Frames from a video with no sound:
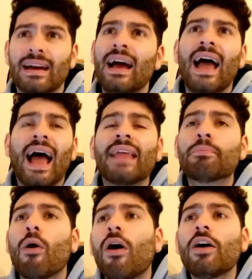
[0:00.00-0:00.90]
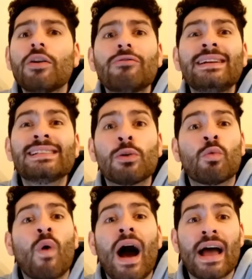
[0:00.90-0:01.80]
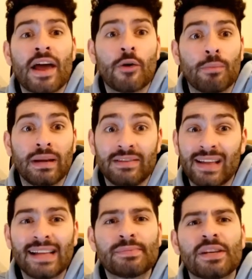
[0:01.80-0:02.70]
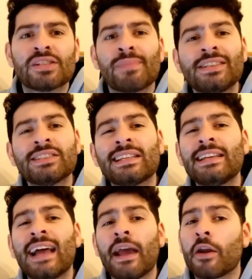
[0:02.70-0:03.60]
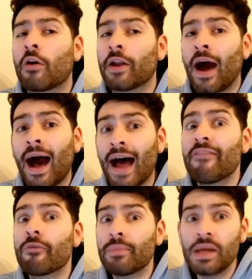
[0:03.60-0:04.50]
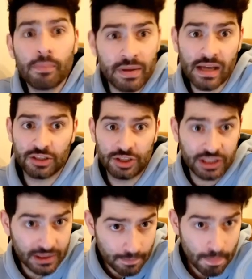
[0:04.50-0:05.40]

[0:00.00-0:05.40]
And part of the reason why I don't believe that is because Manchester United are on a high from beating PSG.